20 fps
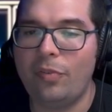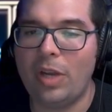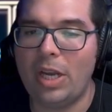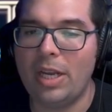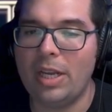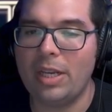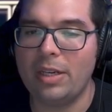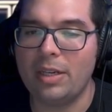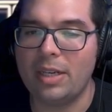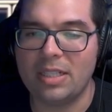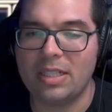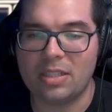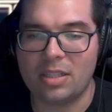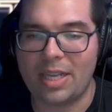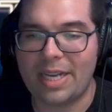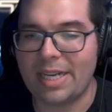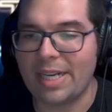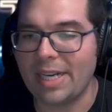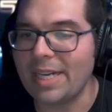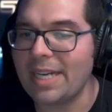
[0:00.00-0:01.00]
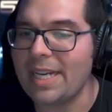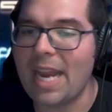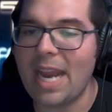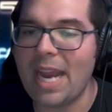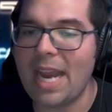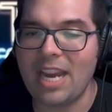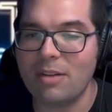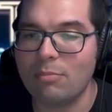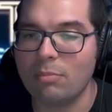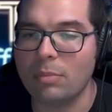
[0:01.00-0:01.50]
fun. It's like a
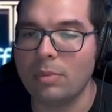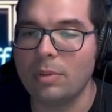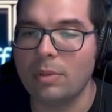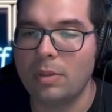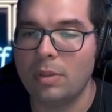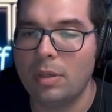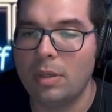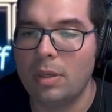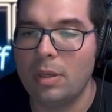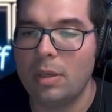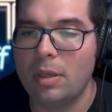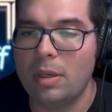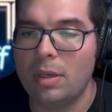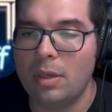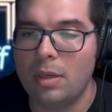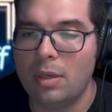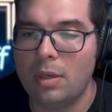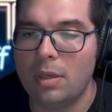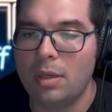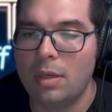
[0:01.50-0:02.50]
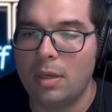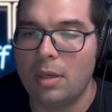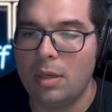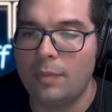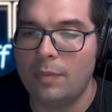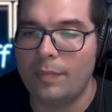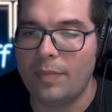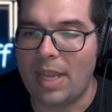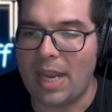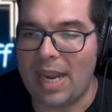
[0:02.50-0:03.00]
game.
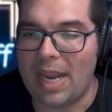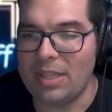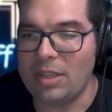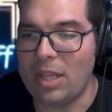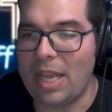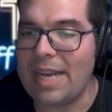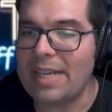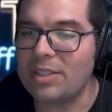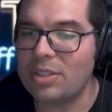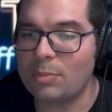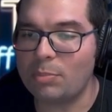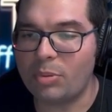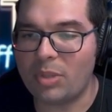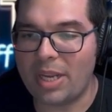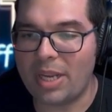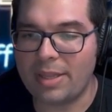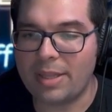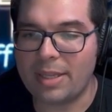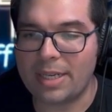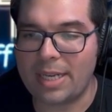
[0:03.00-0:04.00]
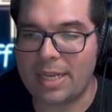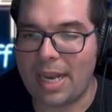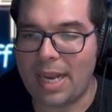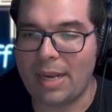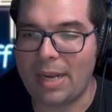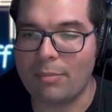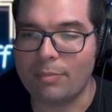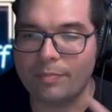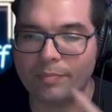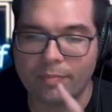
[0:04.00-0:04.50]
I'd like to play the
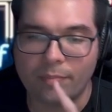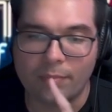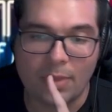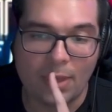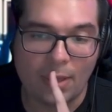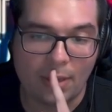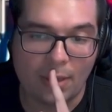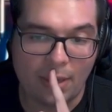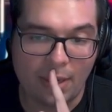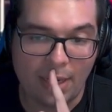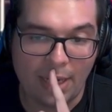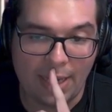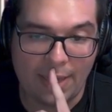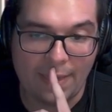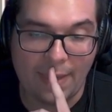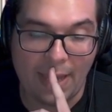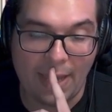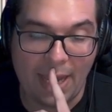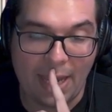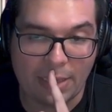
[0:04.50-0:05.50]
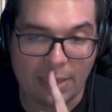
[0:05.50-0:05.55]
game. And